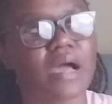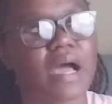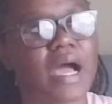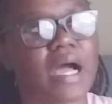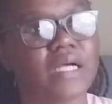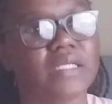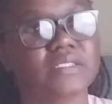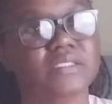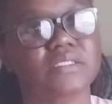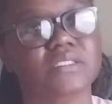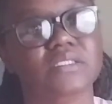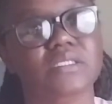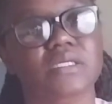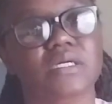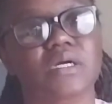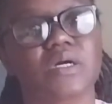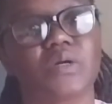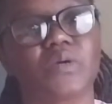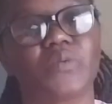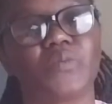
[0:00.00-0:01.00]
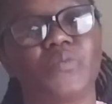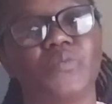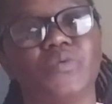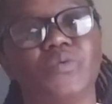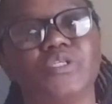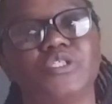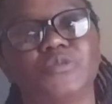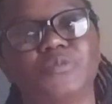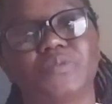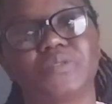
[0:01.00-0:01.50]
ask
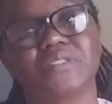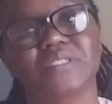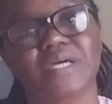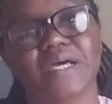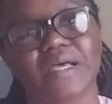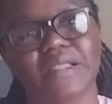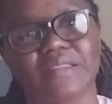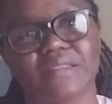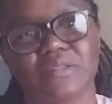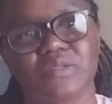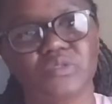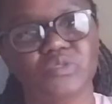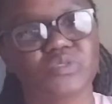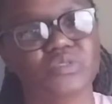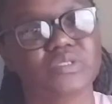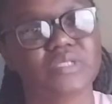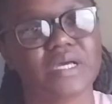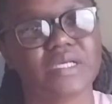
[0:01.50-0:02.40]
which border you should